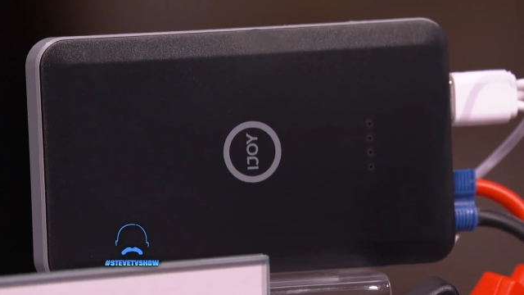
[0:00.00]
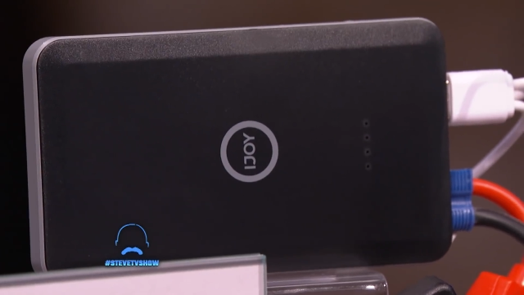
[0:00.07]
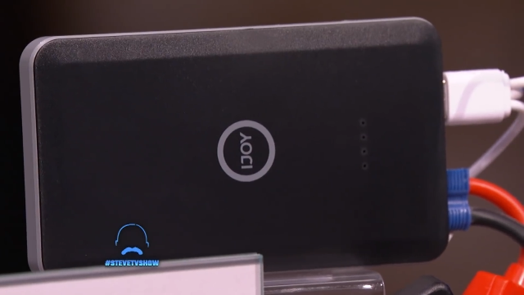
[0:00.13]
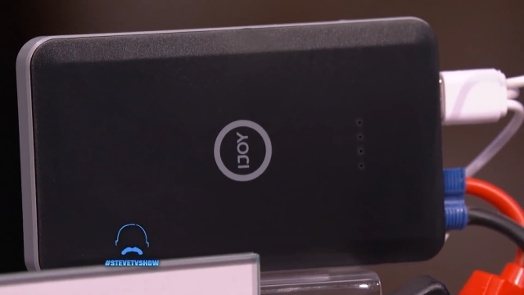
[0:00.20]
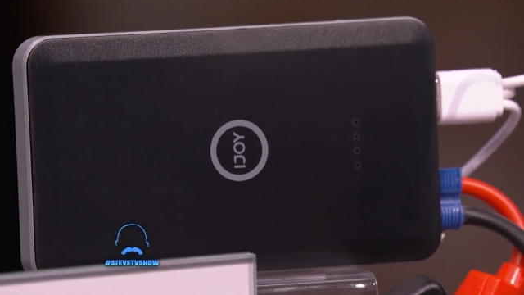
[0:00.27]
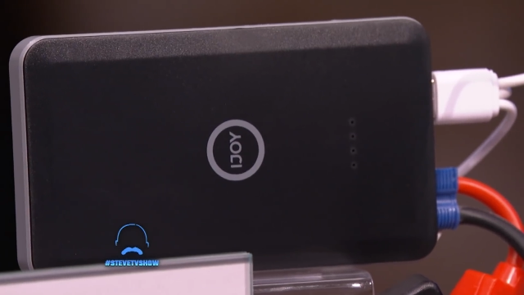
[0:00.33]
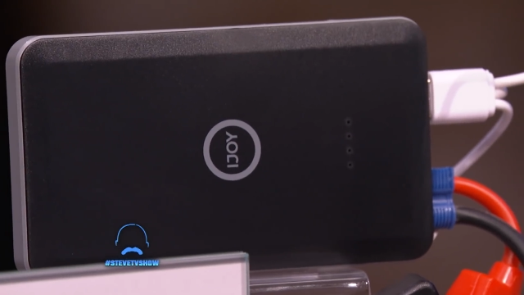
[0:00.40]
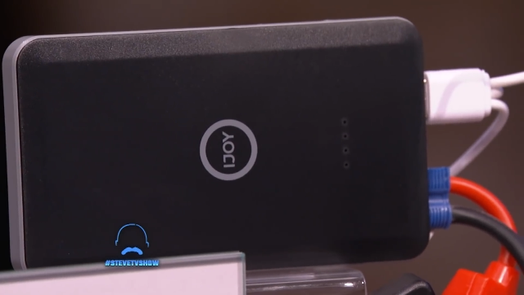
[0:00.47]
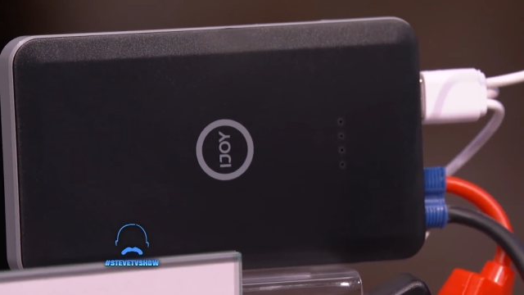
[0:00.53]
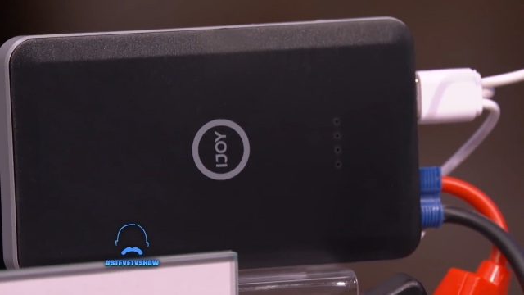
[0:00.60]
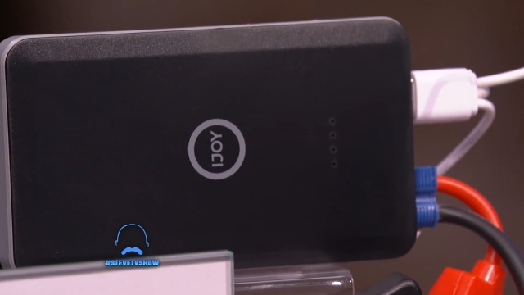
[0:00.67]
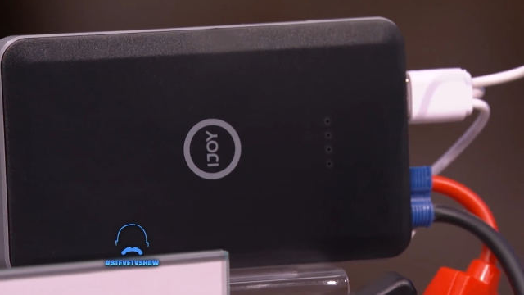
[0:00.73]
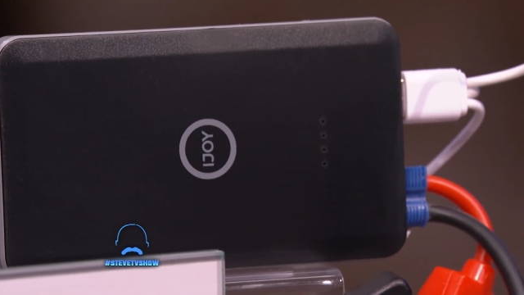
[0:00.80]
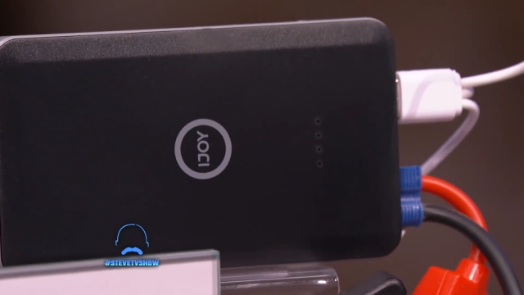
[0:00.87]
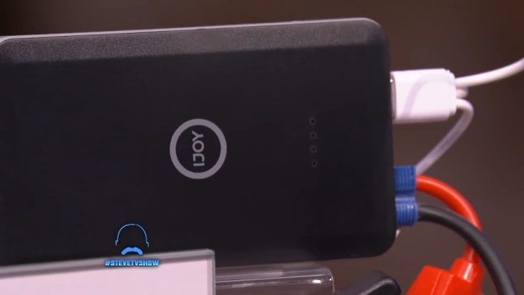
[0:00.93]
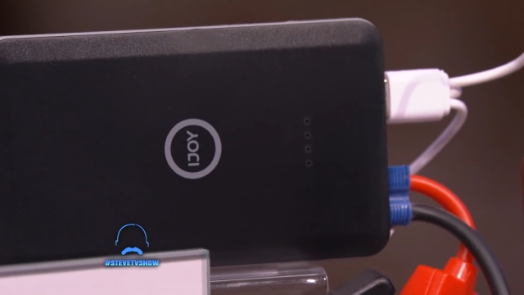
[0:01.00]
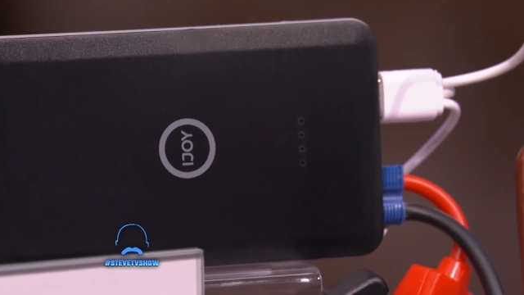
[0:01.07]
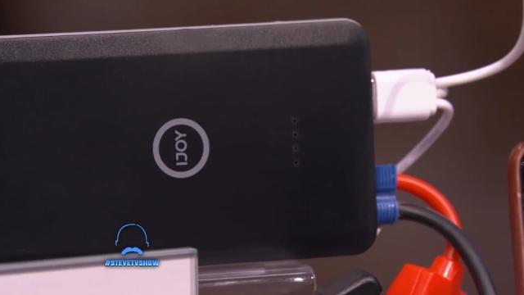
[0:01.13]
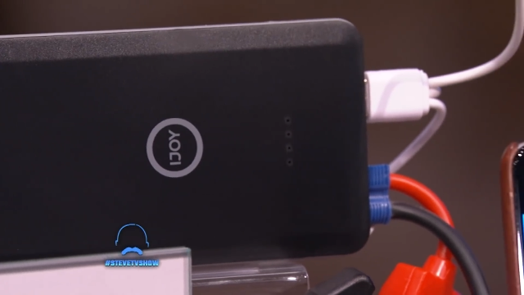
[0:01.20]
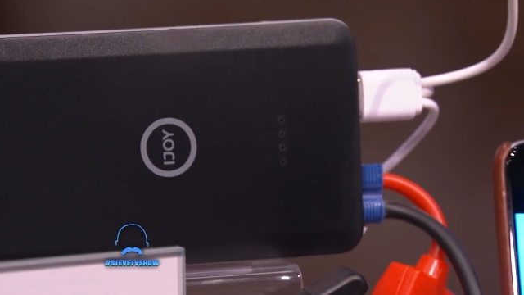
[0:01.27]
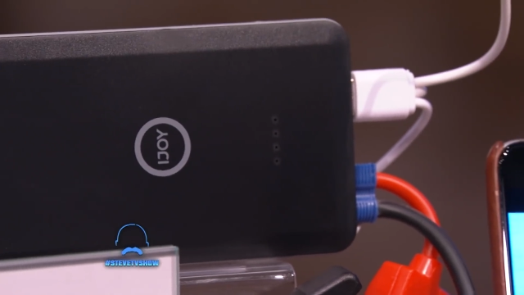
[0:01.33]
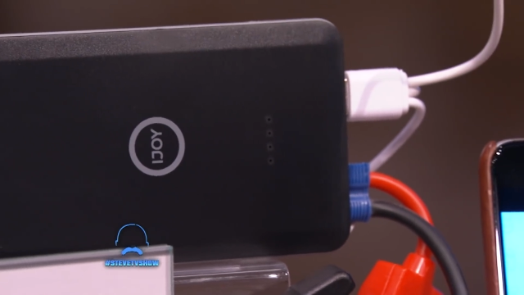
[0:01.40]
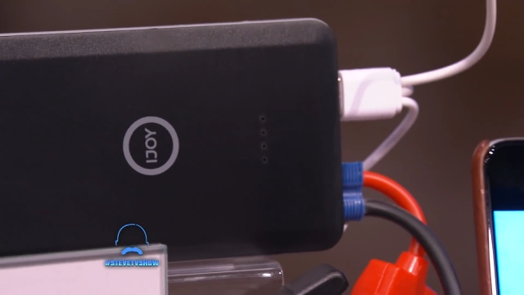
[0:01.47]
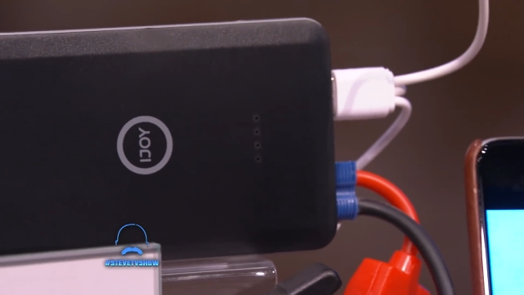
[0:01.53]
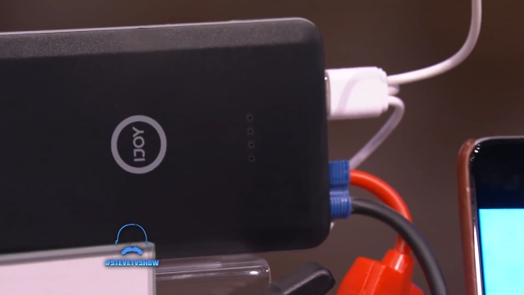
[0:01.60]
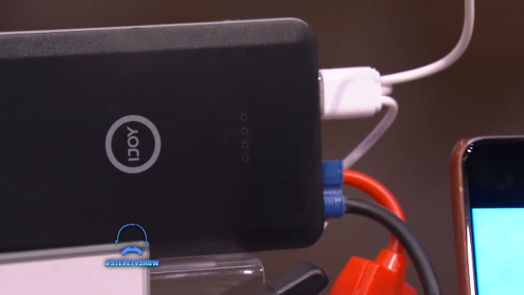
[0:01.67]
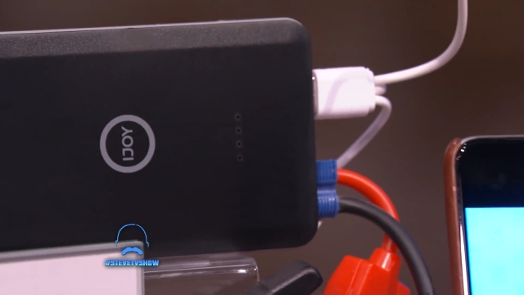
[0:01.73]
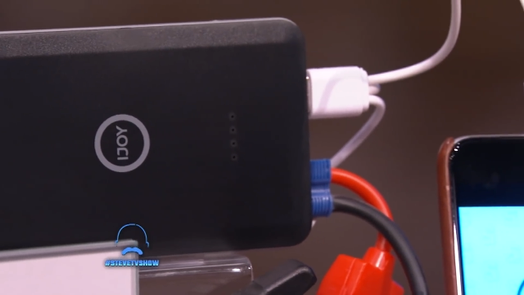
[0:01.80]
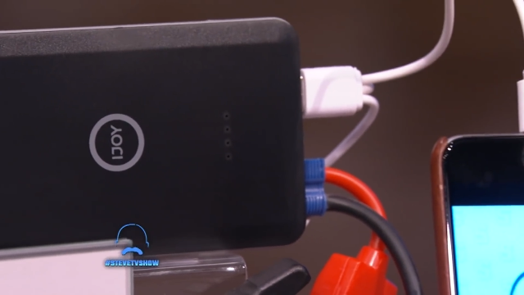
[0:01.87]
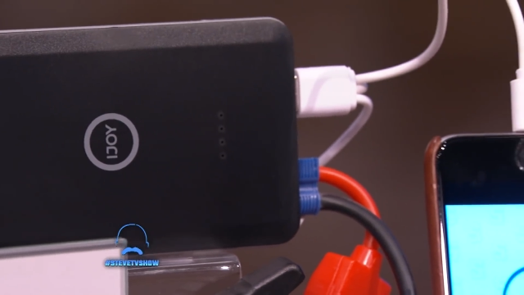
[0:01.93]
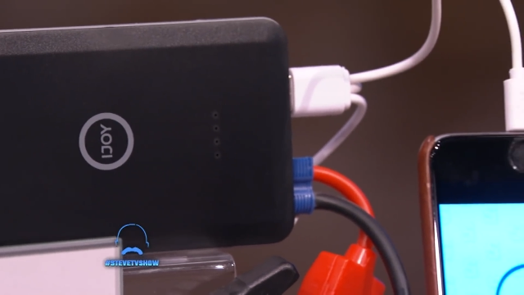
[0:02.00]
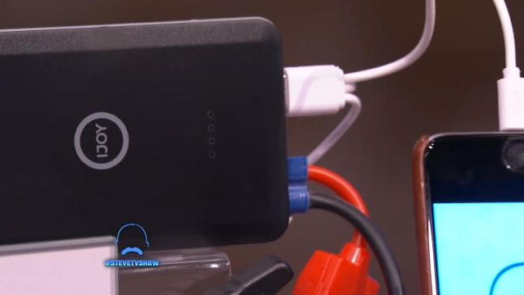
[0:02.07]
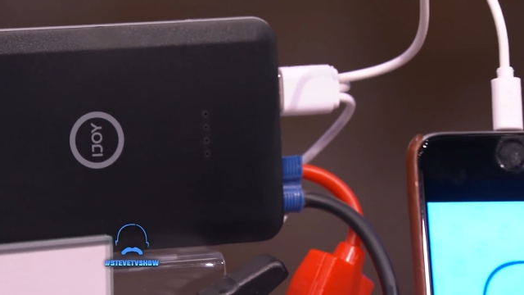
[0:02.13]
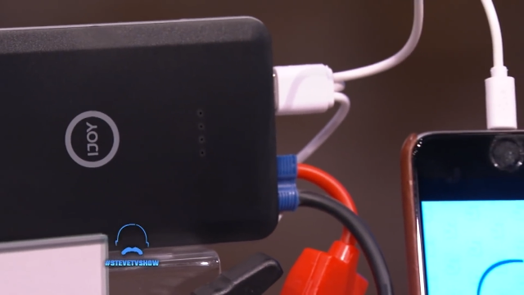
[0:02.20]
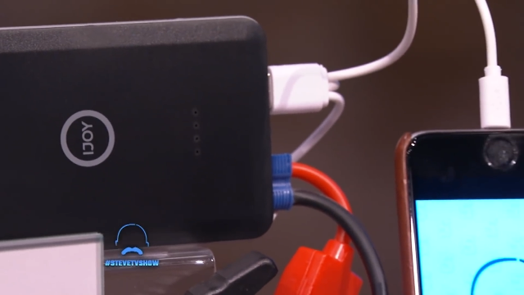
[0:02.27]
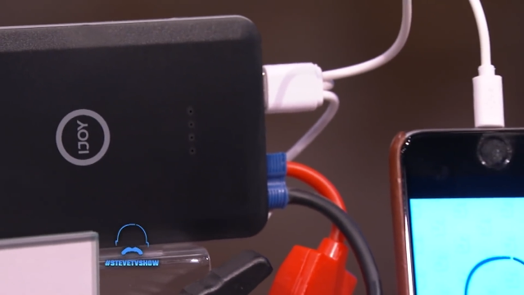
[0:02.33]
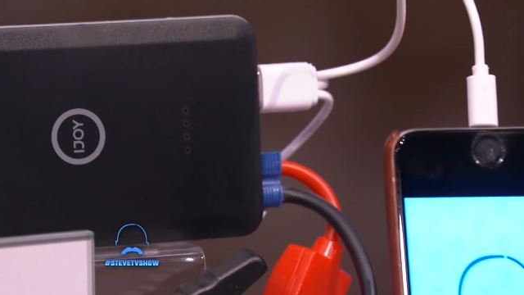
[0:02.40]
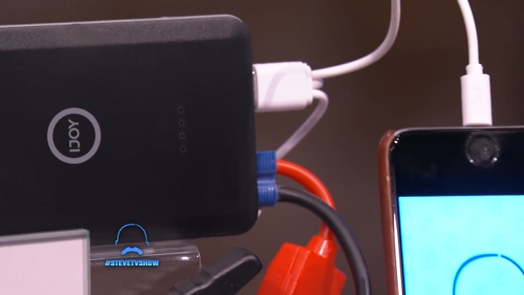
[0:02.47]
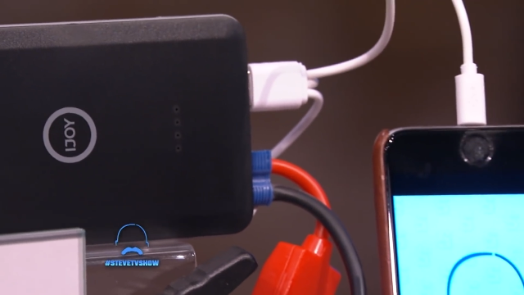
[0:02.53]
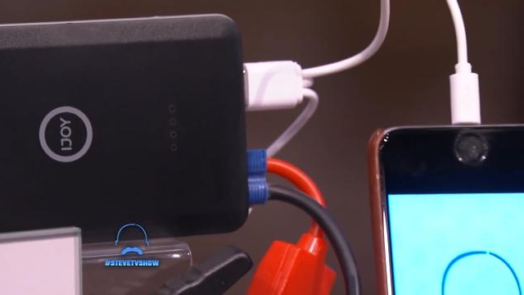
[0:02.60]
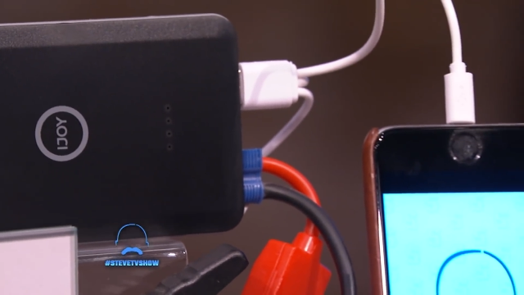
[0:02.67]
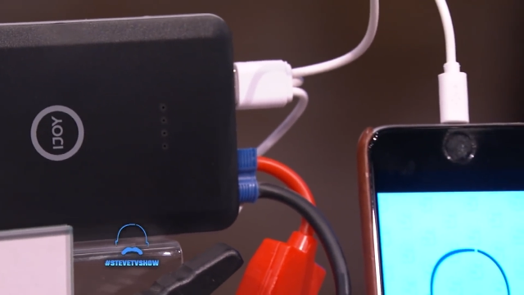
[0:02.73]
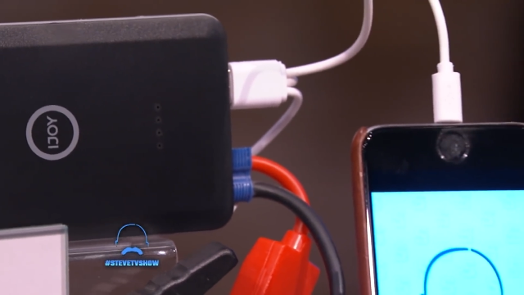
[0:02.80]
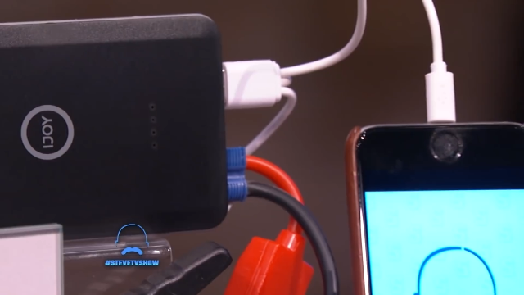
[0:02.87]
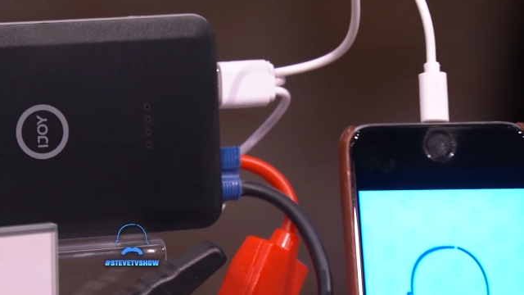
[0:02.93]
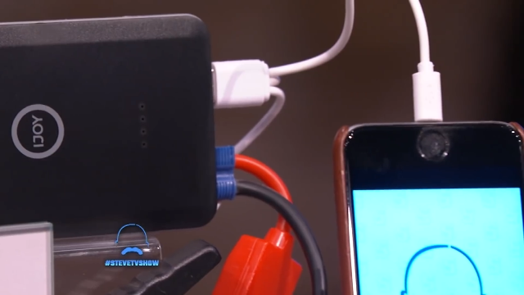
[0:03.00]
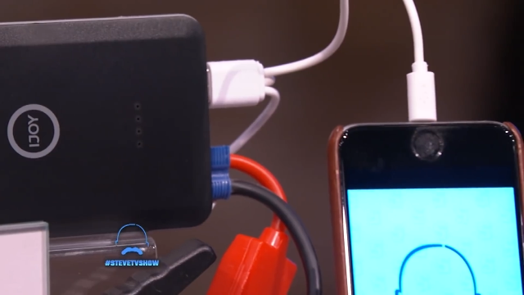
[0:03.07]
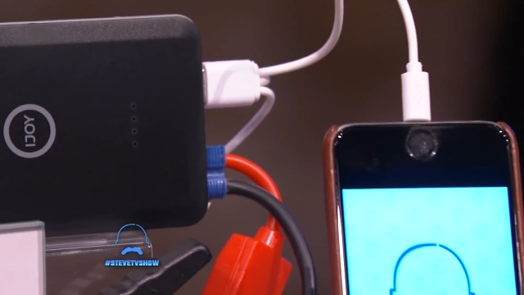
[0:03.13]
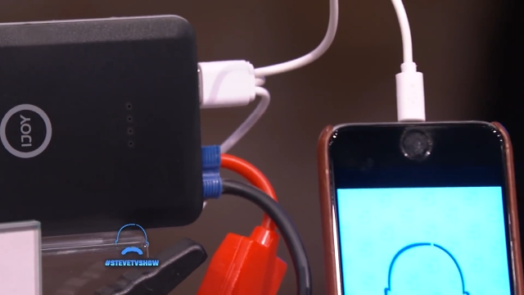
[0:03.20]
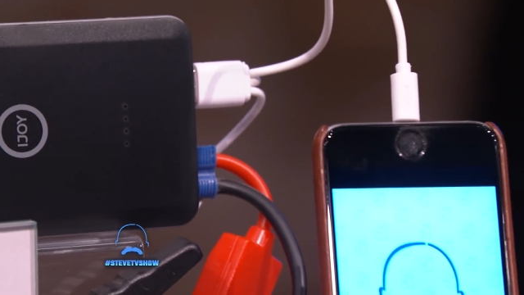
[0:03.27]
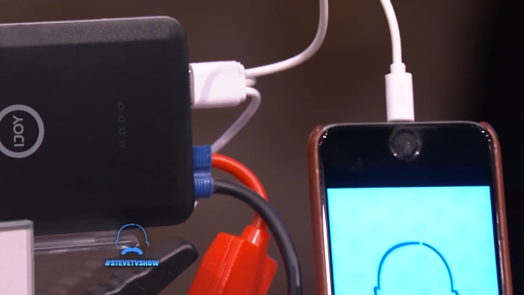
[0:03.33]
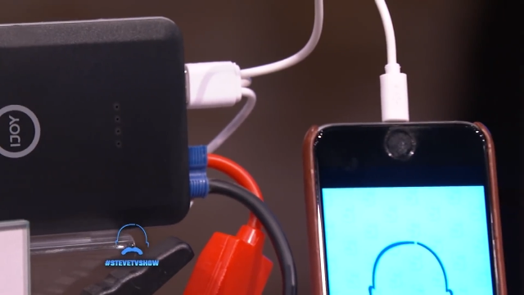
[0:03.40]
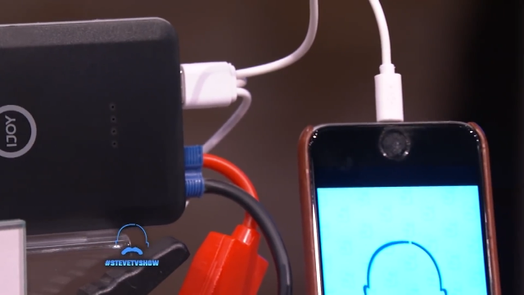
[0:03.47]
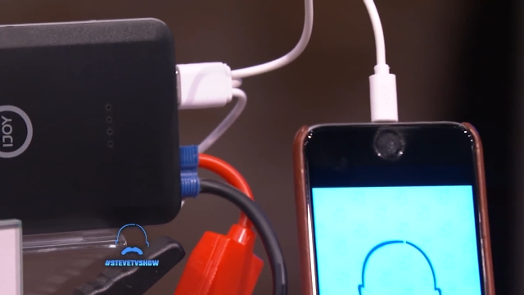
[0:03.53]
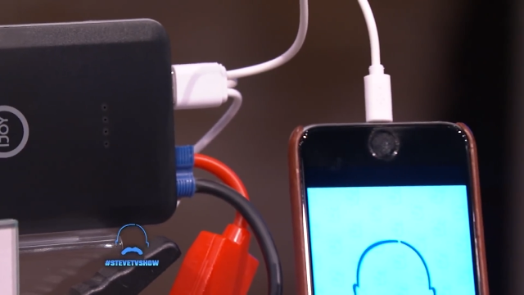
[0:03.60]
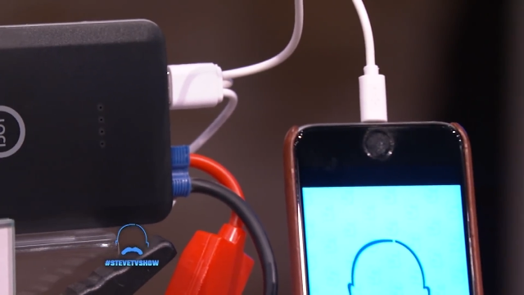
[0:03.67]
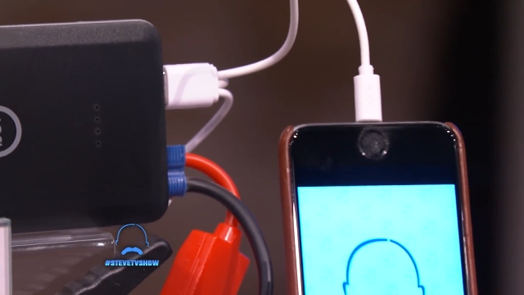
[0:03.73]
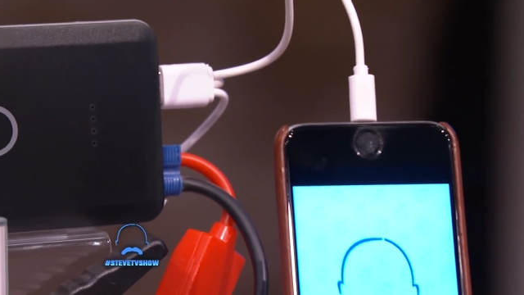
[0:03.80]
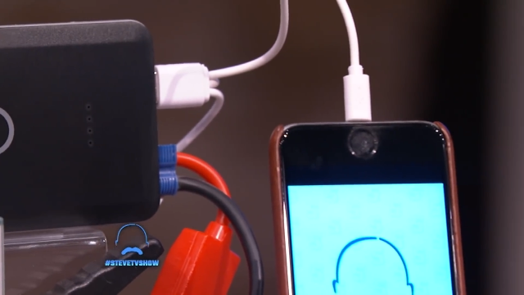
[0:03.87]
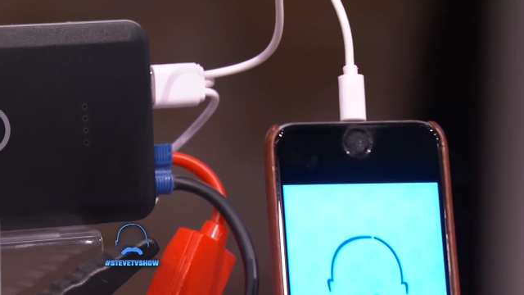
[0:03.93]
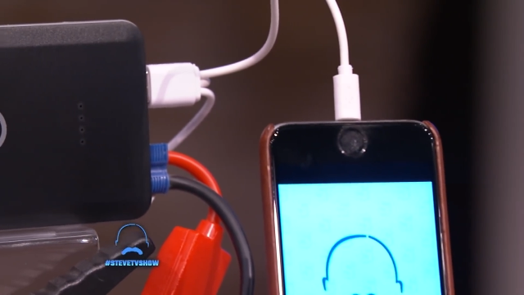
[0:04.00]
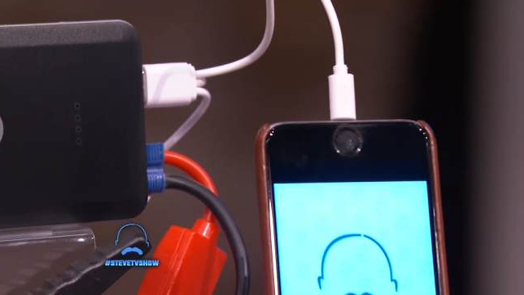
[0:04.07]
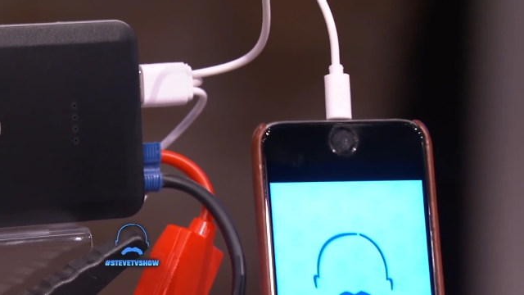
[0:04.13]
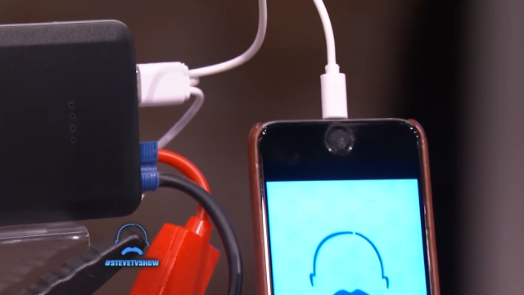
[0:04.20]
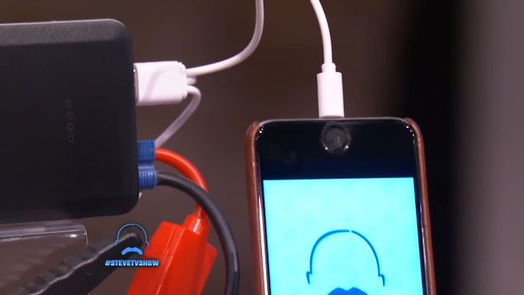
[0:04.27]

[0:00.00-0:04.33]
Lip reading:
Nobody's mouth can be seen.